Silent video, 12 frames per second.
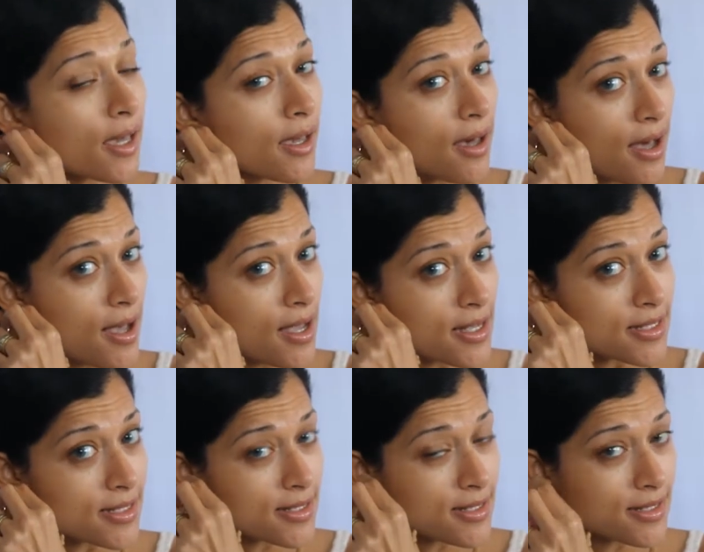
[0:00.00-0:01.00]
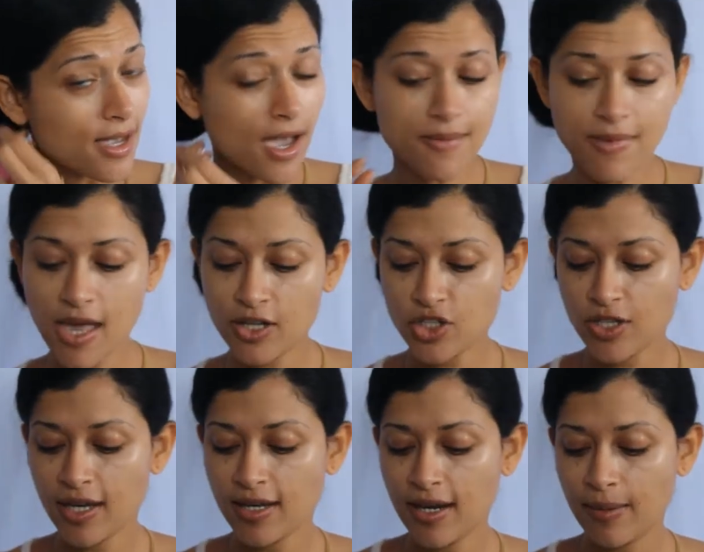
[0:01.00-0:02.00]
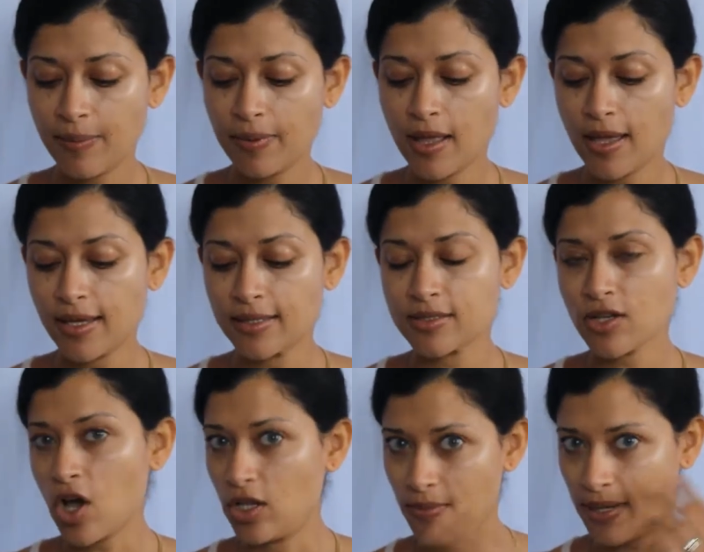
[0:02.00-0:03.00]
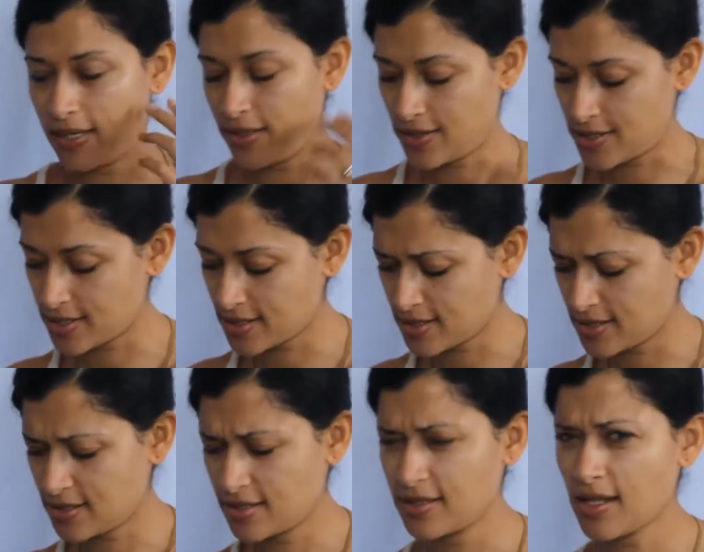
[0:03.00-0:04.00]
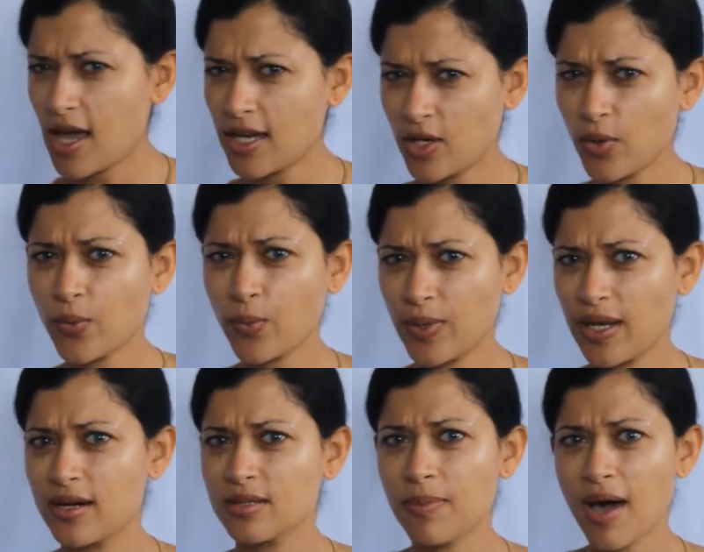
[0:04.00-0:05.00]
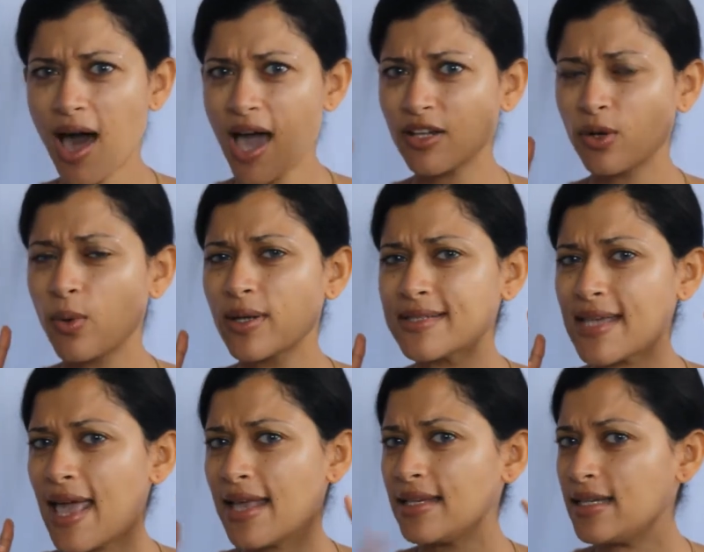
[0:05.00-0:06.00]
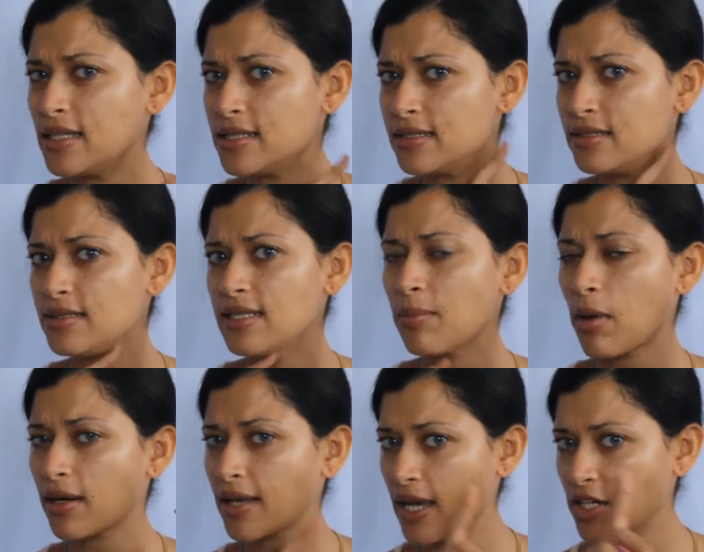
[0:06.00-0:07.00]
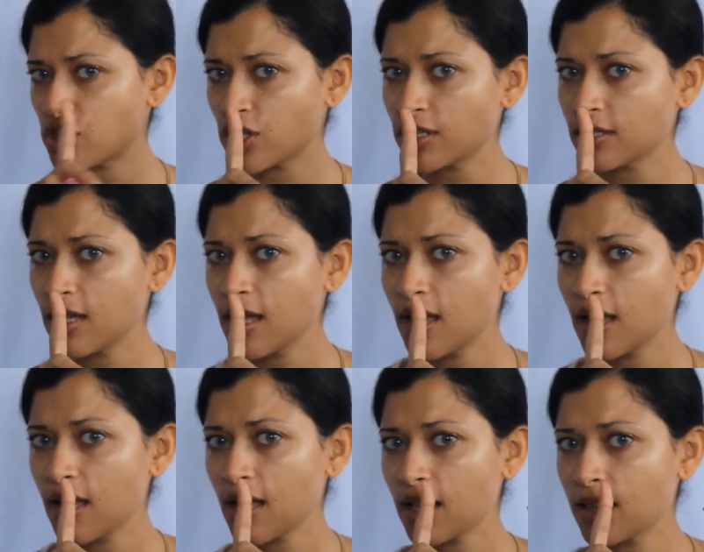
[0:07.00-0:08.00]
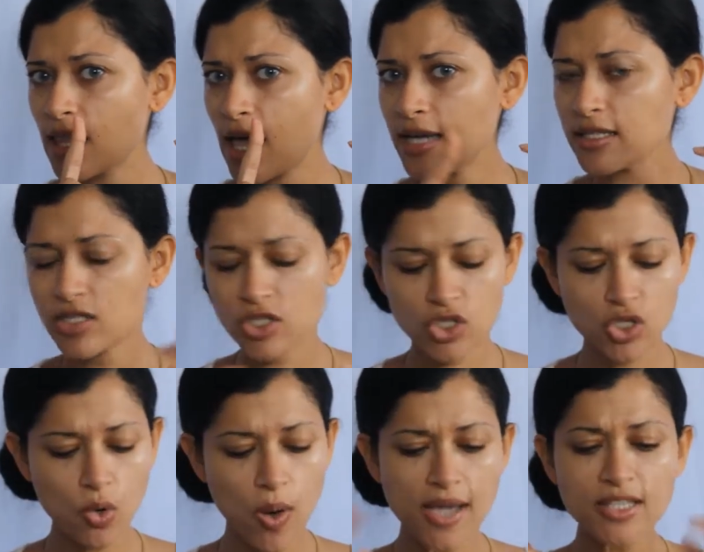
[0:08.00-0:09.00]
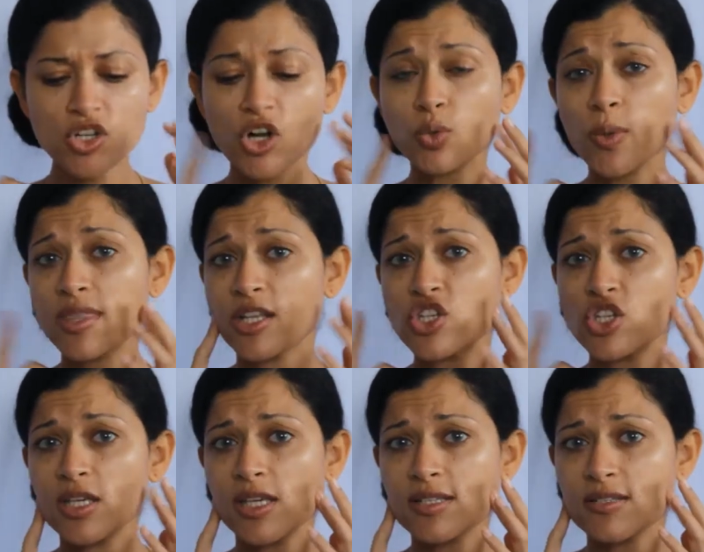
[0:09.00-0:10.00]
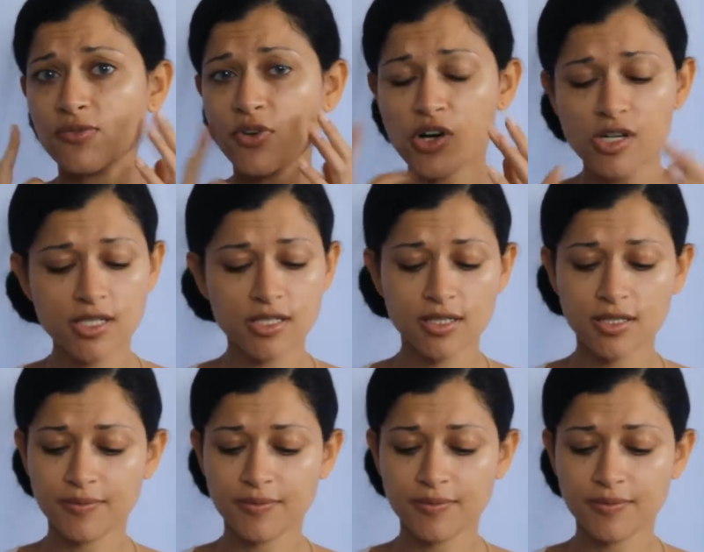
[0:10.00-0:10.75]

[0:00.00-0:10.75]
cause I'm actually gonna apply it on my ears. I know, weird, but I don't want any demarcation lines. So I start with the cheeks first.